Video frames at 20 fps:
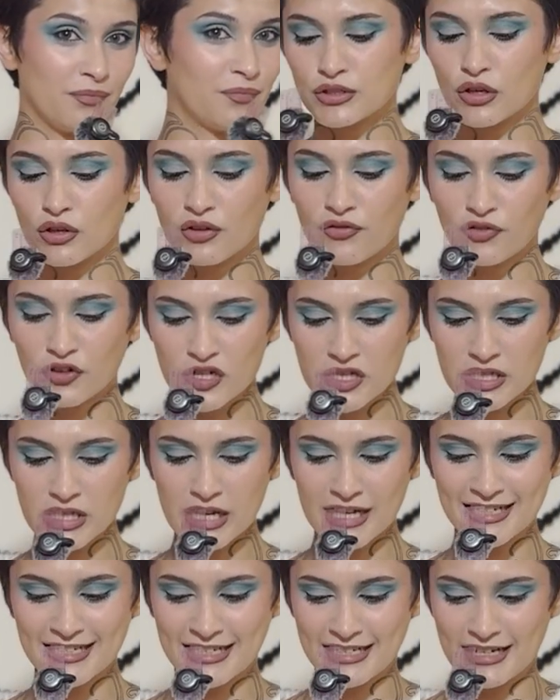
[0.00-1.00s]
So the first
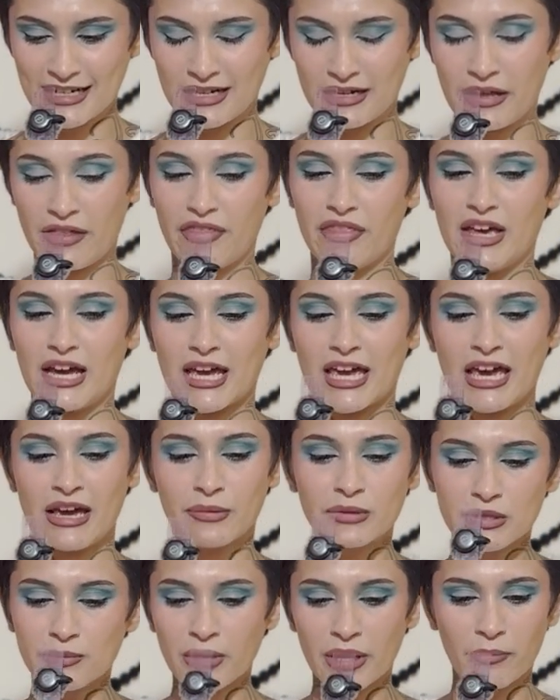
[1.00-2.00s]
idea that came
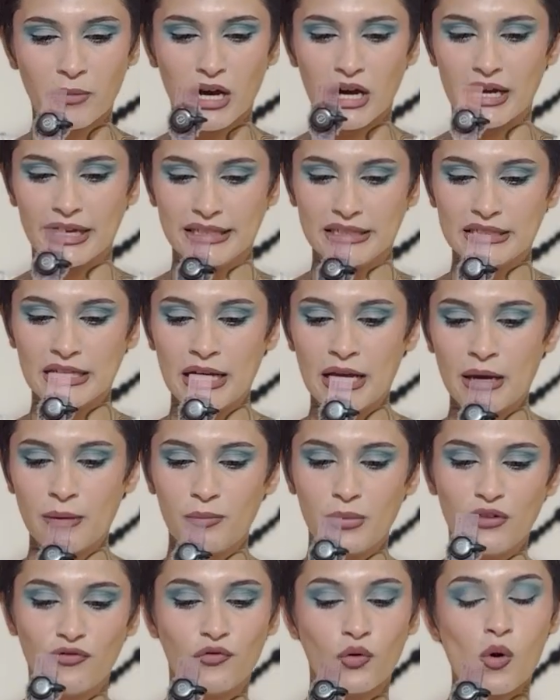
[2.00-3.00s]
to my mind
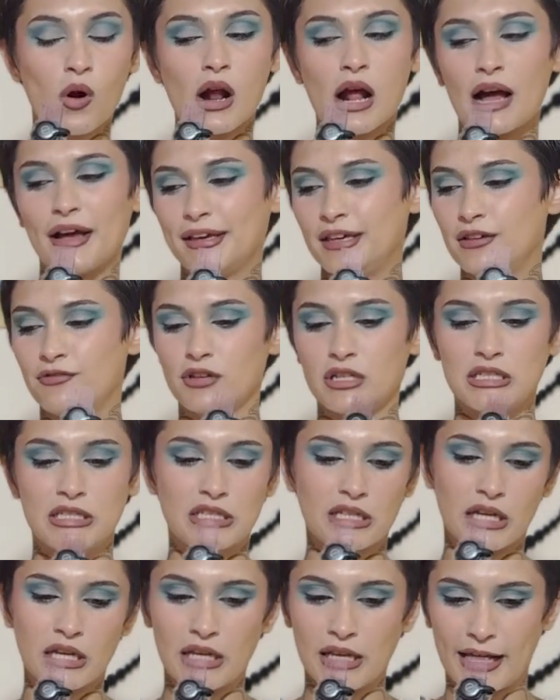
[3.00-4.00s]
before I even
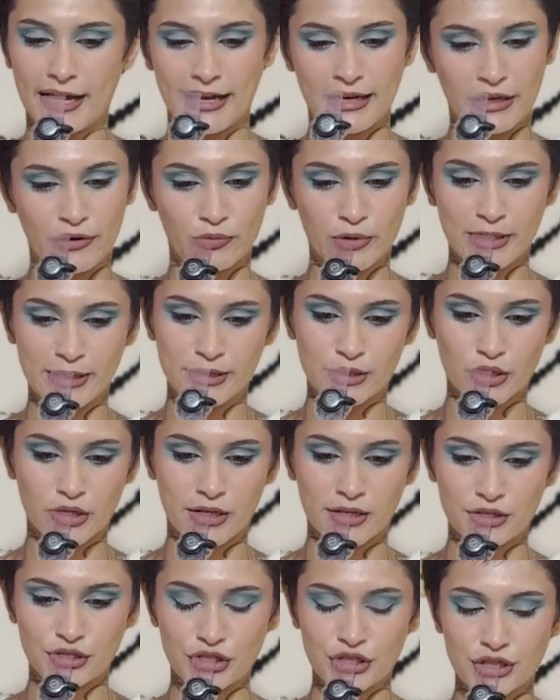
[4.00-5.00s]
did any
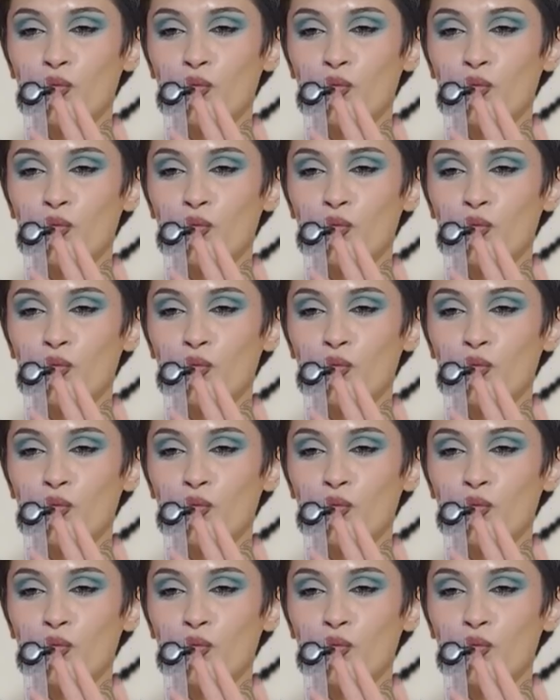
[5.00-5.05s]
research,